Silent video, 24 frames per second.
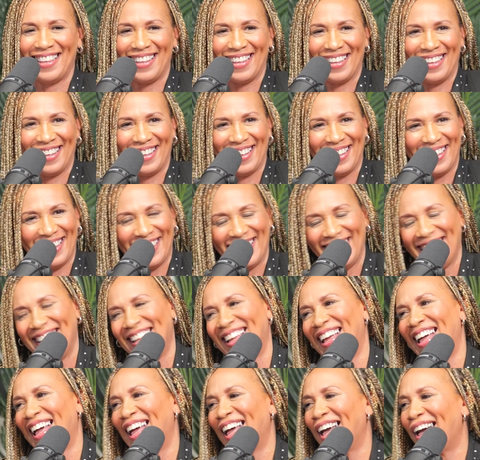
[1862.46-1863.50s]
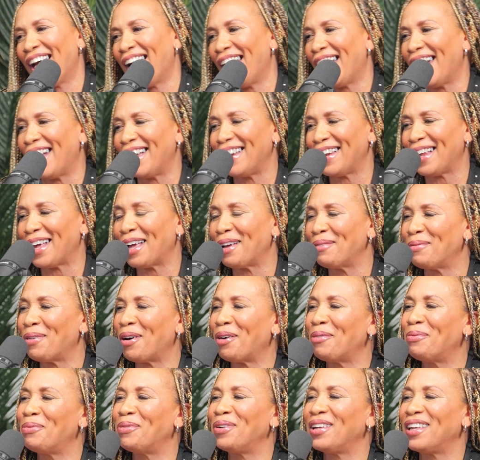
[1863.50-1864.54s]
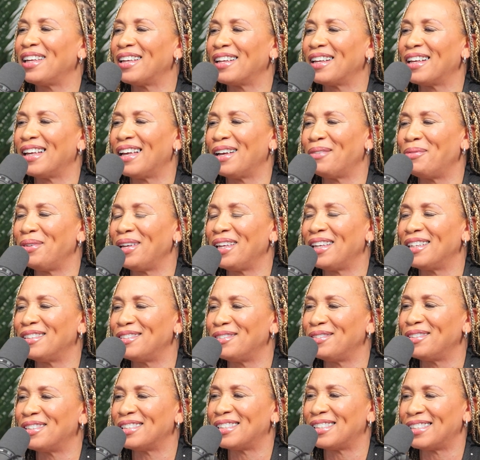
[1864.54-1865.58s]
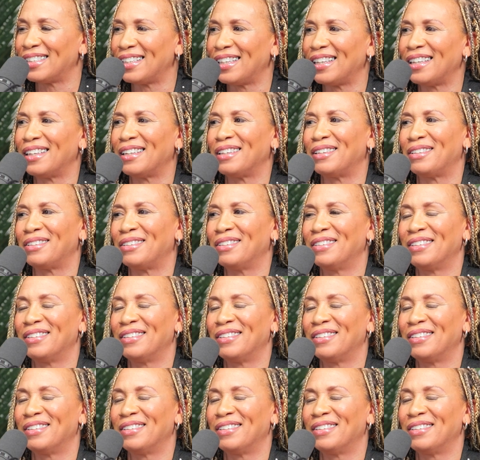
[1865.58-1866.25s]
All right, Abe. Hope we can do this again.